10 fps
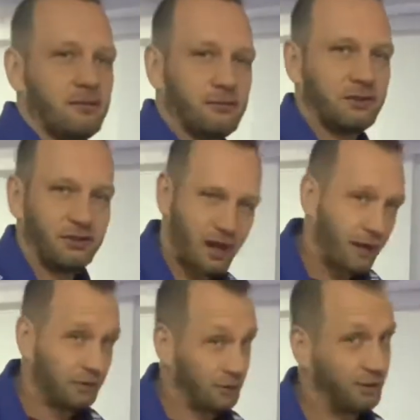which
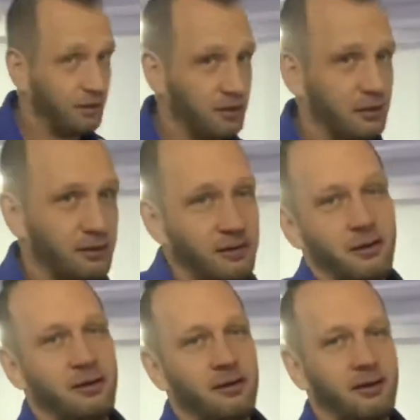actually
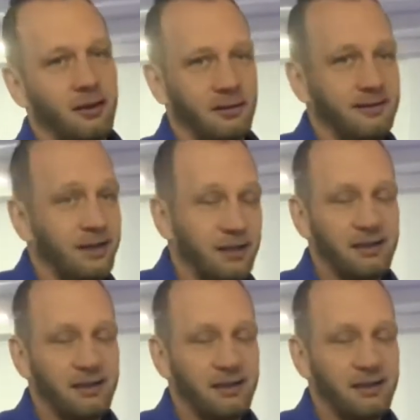is silly.